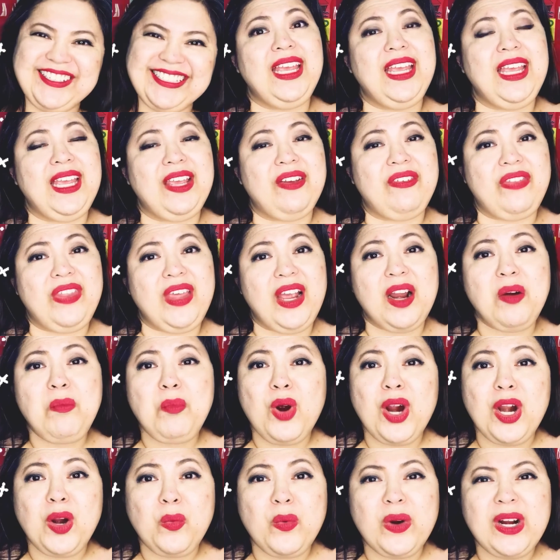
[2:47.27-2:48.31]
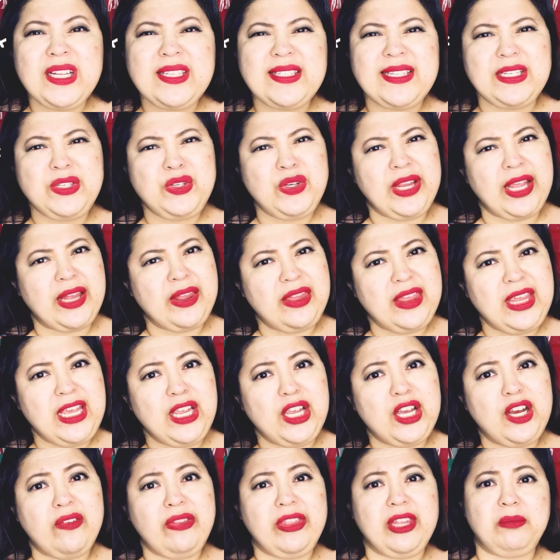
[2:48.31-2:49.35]
If there are more words that you can
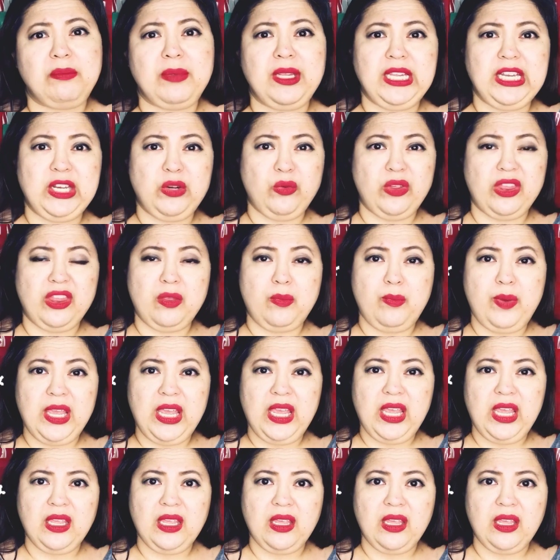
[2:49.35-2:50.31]
think of that begin with B,